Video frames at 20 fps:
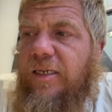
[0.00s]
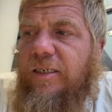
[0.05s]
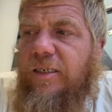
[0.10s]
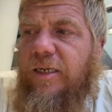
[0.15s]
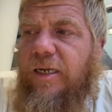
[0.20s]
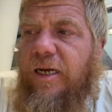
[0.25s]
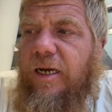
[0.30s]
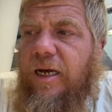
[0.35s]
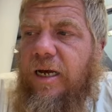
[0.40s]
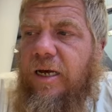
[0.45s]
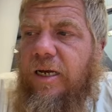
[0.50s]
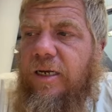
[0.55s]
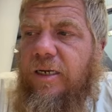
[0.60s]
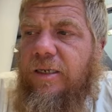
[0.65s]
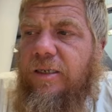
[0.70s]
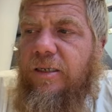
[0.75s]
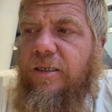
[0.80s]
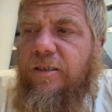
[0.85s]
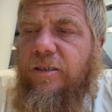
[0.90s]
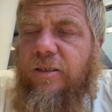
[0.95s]
uh,
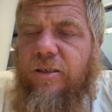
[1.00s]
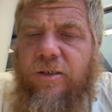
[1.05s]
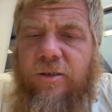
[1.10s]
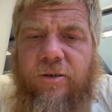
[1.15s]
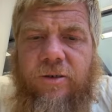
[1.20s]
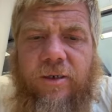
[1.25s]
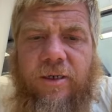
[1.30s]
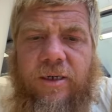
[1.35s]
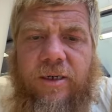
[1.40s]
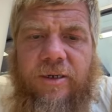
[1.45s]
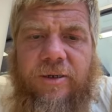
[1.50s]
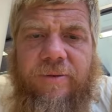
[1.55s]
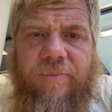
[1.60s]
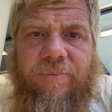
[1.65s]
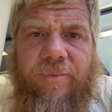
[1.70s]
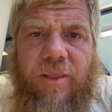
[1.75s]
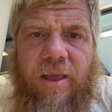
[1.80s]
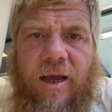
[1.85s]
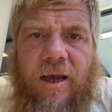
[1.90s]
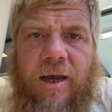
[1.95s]
you know, uh,
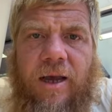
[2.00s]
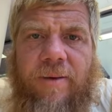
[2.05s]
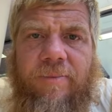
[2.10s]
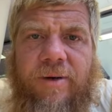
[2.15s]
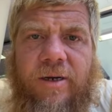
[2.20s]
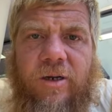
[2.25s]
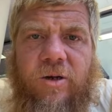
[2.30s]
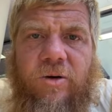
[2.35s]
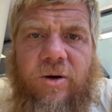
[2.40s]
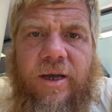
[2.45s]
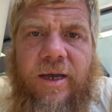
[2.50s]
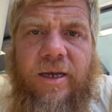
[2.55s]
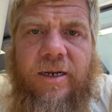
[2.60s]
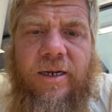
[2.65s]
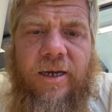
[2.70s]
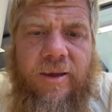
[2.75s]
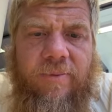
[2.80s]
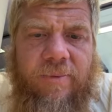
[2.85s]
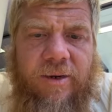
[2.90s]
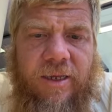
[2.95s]
I I'm gonna go ahead.
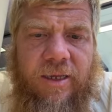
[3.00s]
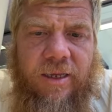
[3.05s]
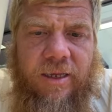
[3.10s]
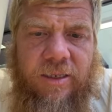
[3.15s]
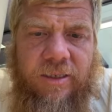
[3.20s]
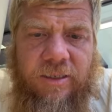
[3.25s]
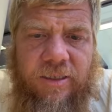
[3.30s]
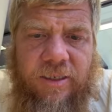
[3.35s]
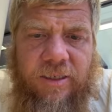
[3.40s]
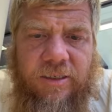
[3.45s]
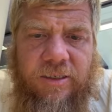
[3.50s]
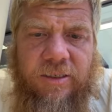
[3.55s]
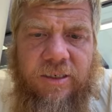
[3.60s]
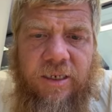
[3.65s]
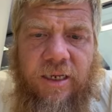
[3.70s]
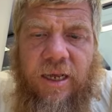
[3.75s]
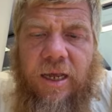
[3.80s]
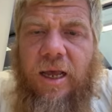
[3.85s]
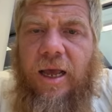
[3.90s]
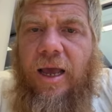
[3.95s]
I'm gonna end this,
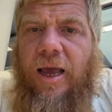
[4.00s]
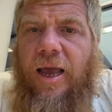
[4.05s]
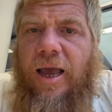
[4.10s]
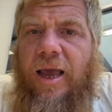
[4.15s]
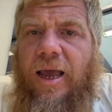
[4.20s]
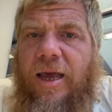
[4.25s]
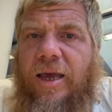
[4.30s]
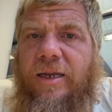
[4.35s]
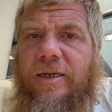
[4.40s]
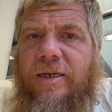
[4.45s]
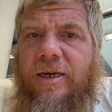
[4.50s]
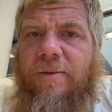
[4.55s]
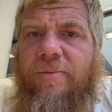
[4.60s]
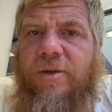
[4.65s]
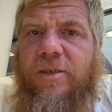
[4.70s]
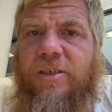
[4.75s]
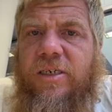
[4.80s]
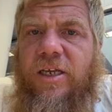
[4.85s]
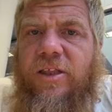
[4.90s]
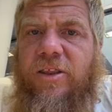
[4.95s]
and I'm
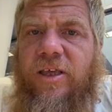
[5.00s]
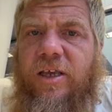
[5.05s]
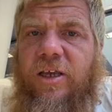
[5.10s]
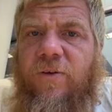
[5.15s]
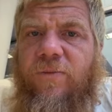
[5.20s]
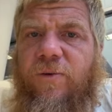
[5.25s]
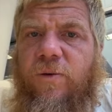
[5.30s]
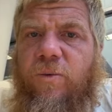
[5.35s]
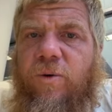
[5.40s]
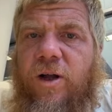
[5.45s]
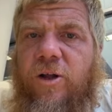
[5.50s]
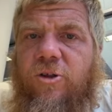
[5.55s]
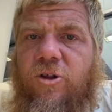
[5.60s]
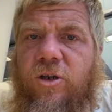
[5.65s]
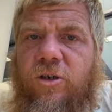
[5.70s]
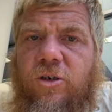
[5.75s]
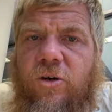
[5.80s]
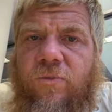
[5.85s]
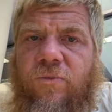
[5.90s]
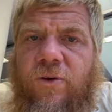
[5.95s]
gonna say thank you for watching.
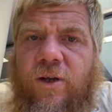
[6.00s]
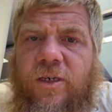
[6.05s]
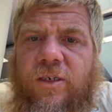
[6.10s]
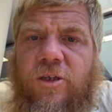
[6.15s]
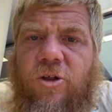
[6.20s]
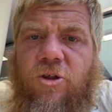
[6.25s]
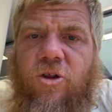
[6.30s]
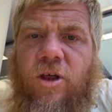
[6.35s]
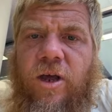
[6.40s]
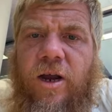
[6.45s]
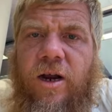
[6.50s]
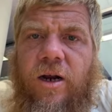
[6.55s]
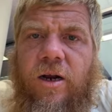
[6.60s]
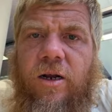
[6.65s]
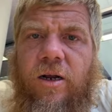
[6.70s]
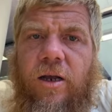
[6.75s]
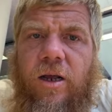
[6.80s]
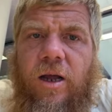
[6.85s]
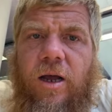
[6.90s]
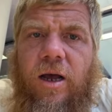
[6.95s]
Don't forget to share.
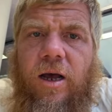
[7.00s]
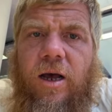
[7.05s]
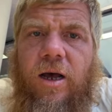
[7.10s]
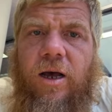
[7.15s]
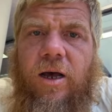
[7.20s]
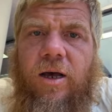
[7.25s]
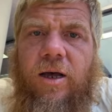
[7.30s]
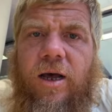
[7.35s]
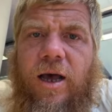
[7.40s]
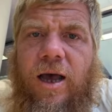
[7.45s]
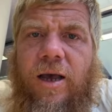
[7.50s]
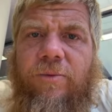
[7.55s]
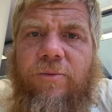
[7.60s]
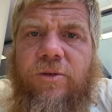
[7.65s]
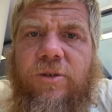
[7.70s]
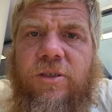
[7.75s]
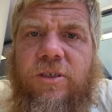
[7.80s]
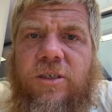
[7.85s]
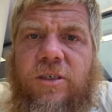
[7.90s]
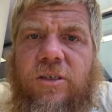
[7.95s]
Uh, I will
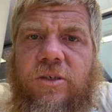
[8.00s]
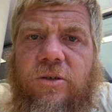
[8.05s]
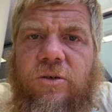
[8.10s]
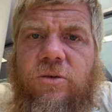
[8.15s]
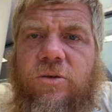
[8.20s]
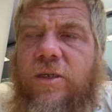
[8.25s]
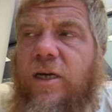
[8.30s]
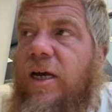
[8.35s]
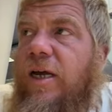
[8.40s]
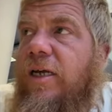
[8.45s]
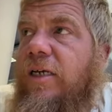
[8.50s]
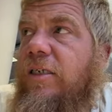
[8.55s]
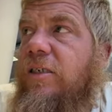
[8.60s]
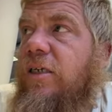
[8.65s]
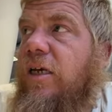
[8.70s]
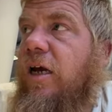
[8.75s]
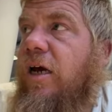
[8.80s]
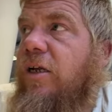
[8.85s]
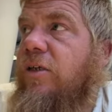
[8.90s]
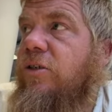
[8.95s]
see you guys
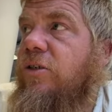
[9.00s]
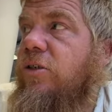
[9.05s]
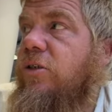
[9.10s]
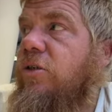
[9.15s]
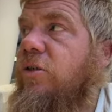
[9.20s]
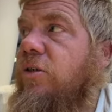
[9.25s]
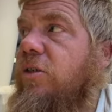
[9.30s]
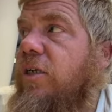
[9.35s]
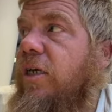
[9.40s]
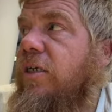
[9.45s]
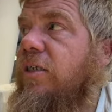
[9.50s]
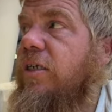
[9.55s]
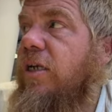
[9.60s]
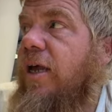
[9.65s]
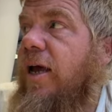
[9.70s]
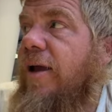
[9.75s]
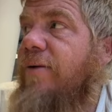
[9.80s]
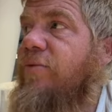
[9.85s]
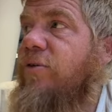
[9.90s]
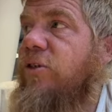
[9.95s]
on Tuesday's
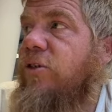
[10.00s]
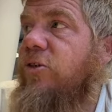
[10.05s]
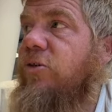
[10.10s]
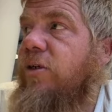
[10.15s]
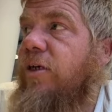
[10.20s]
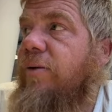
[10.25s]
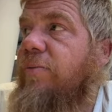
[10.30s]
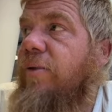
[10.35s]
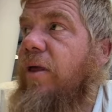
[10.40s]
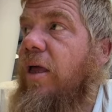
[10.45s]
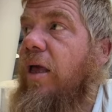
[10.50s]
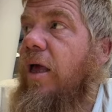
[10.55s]
live stream.